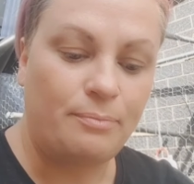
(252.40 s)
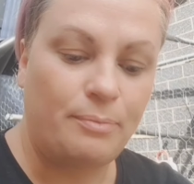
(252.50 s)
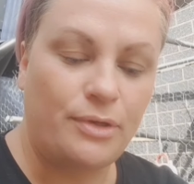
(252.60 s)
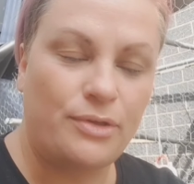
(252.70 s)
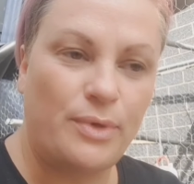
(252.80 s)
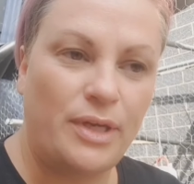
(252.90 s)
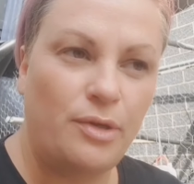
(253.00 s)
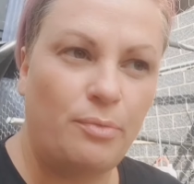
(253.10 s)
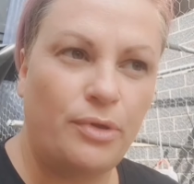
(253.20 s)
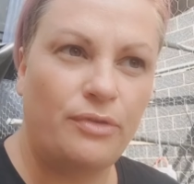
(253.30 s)
because when
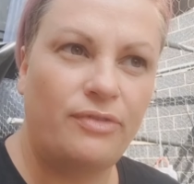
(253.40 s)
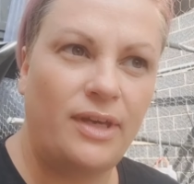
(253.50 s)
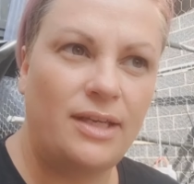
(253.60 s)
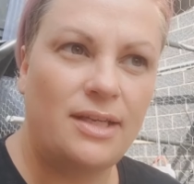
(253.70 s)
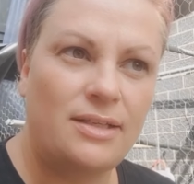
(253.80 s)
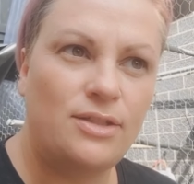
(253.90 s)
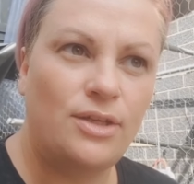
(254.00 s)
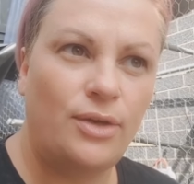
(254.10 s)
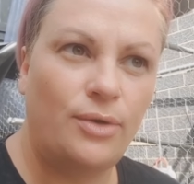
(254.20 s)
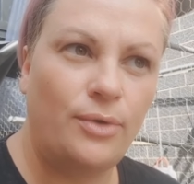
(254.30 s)
you put the feed
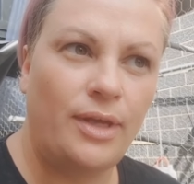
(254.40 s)
into